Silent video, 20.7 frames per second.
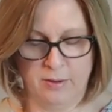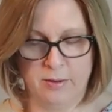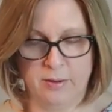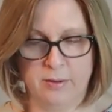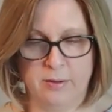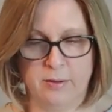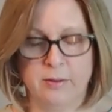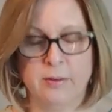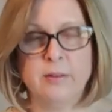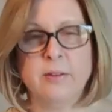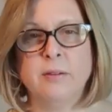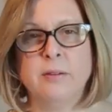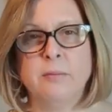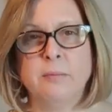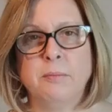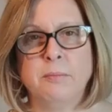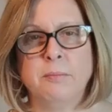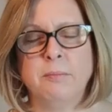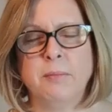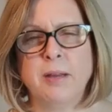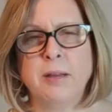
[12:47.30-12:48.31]

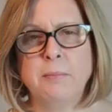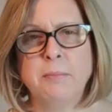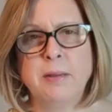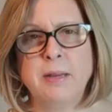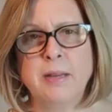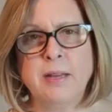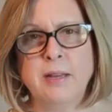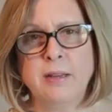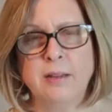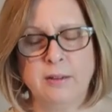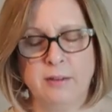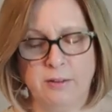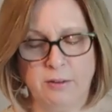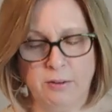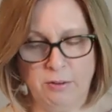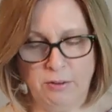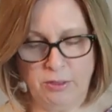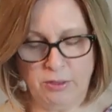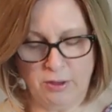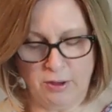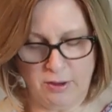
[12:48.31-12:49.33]
Maybe you thought
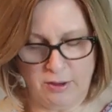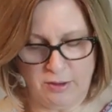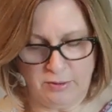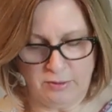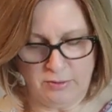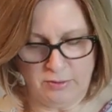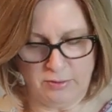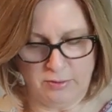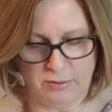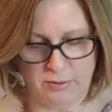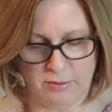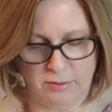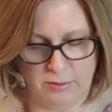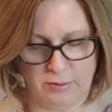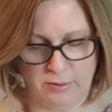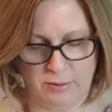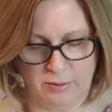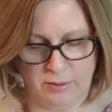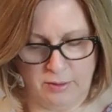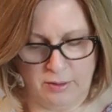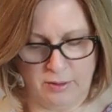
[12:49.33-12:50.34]

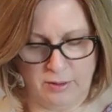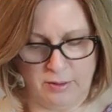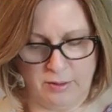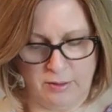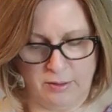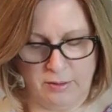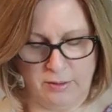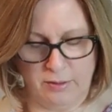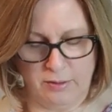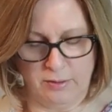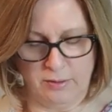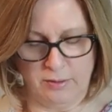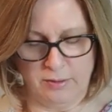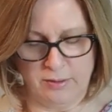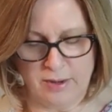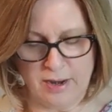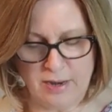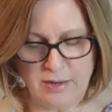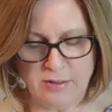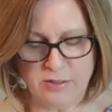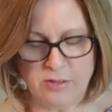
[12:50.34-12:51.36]
not to
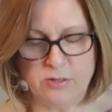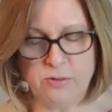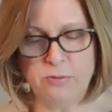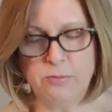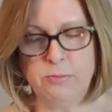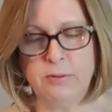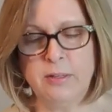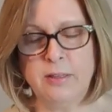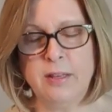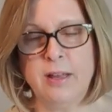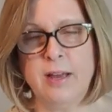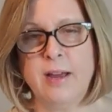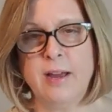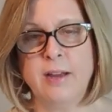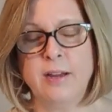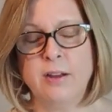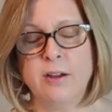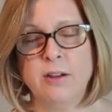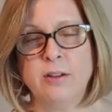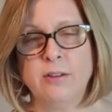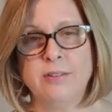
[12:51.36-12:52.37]
rely on
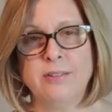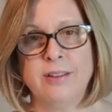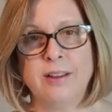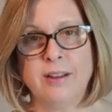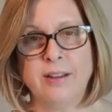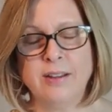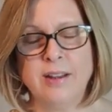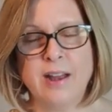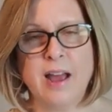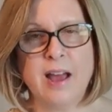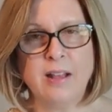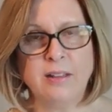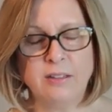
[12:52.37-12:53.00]
technology.